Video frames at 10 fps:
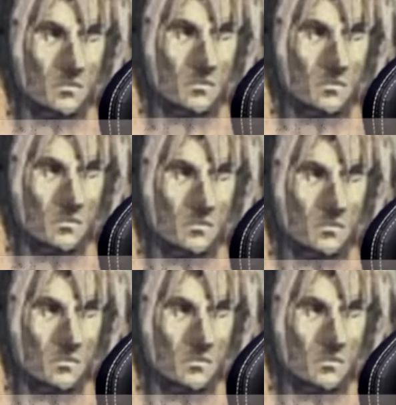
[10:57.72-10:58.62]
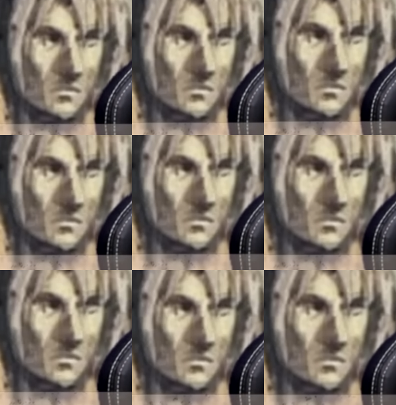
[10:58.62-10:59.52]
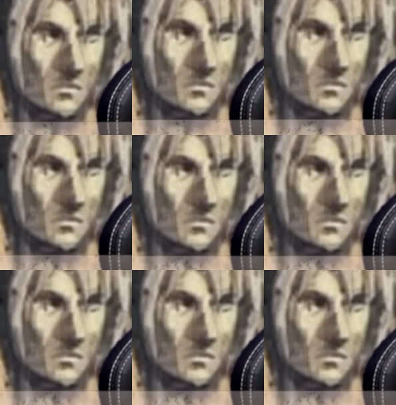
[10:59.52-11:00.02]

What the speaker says: No words are spoken by the person on screen.